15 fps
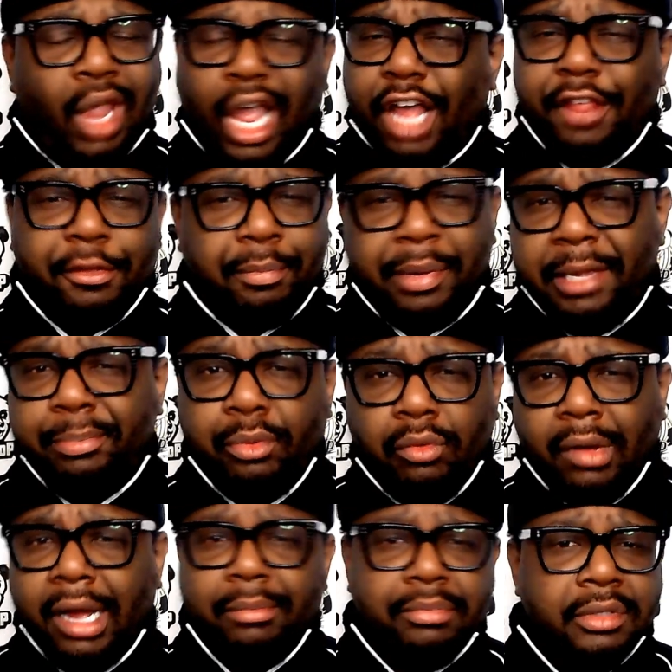other people
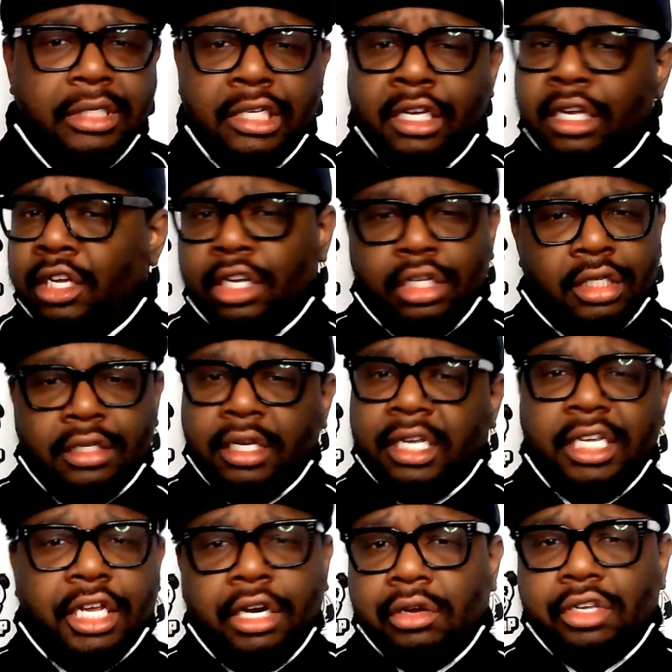up.
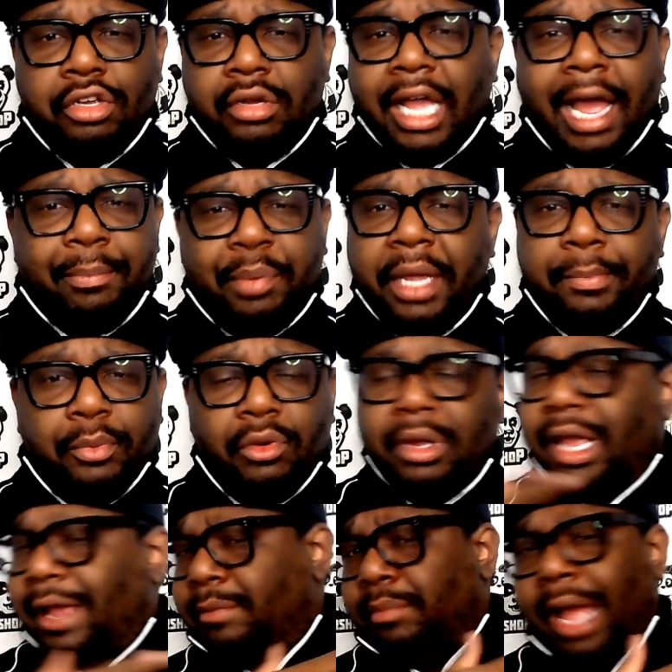You got people.
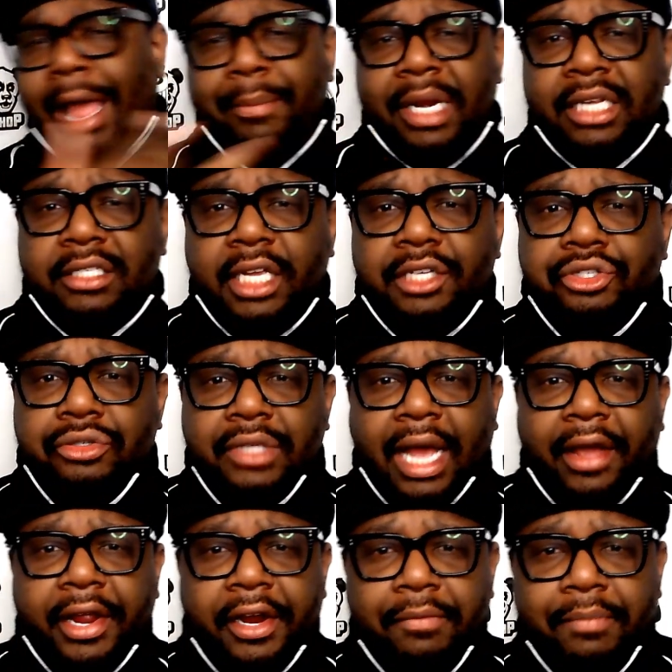How many teachers
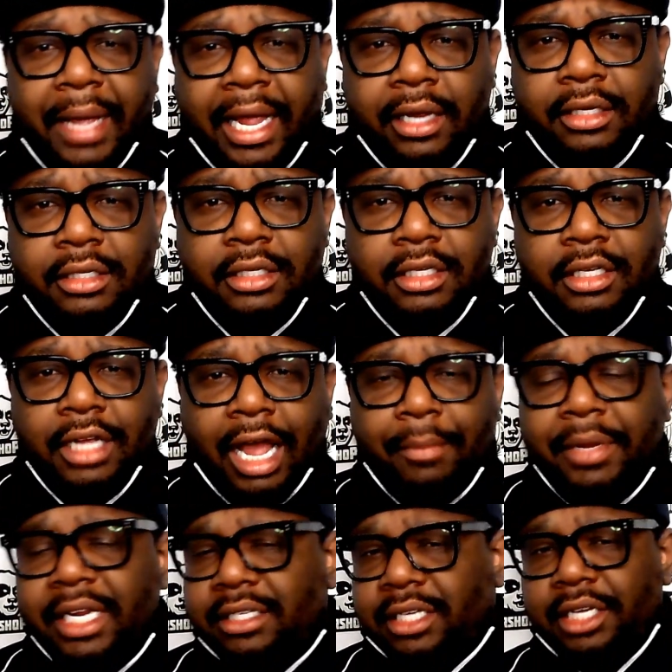out here, man? How
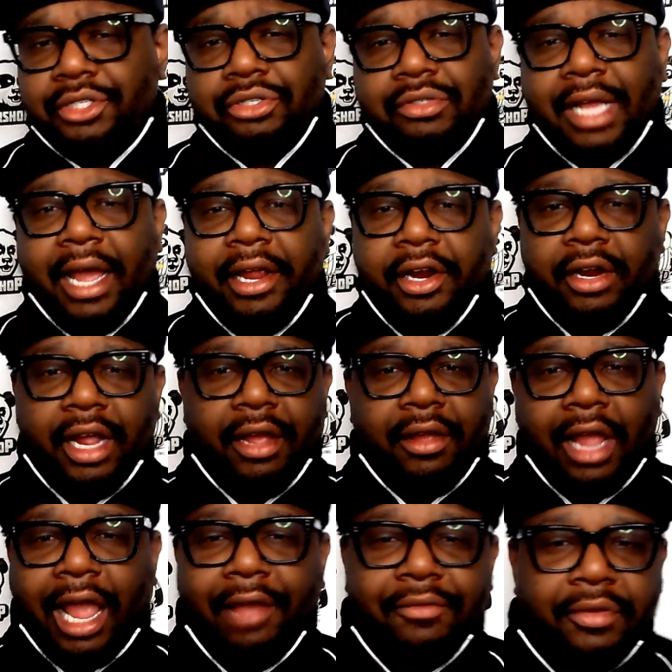many teachers out here
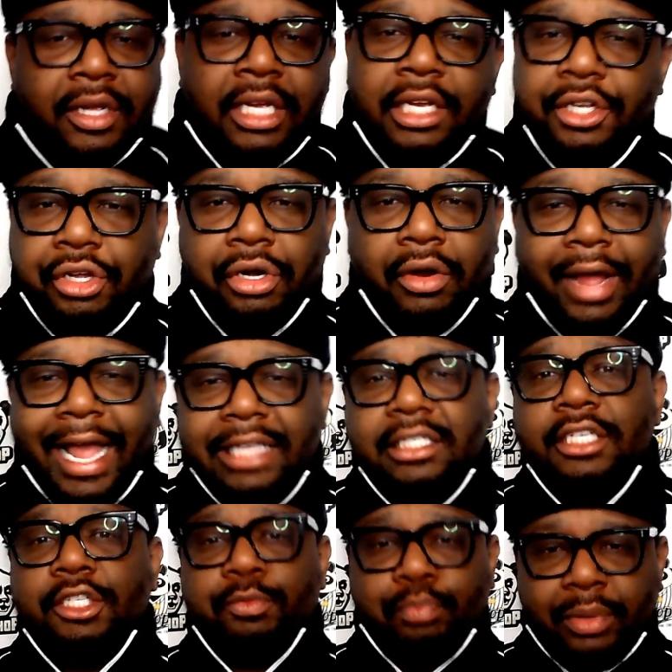have had to
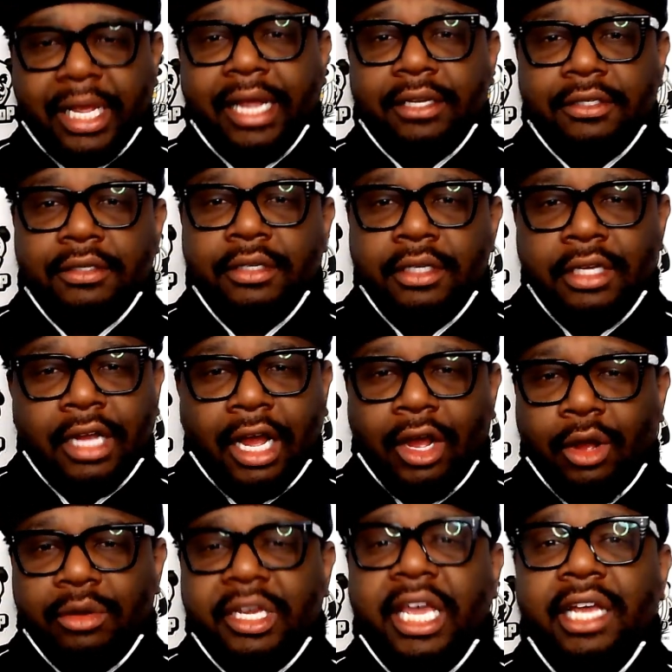split
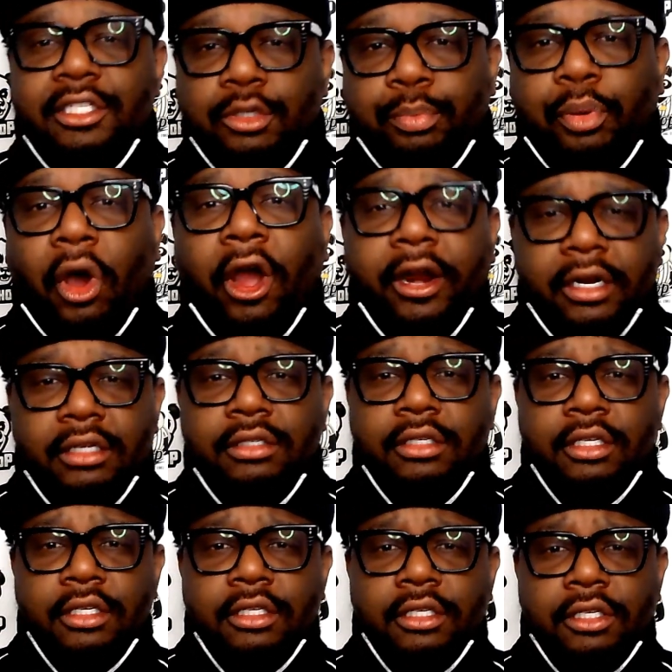kids apart?
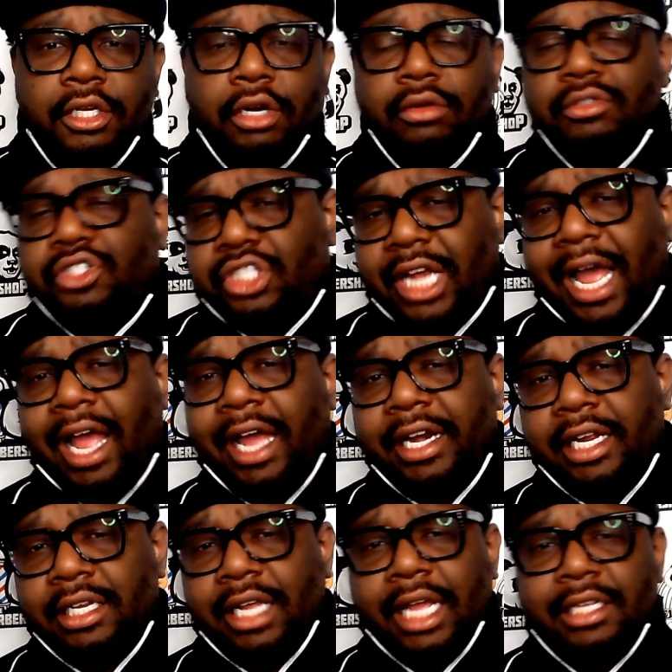John
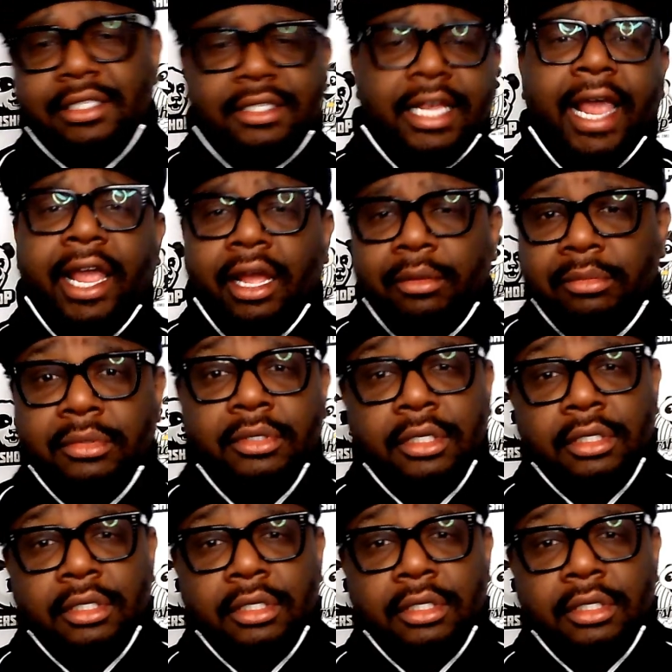and Sam.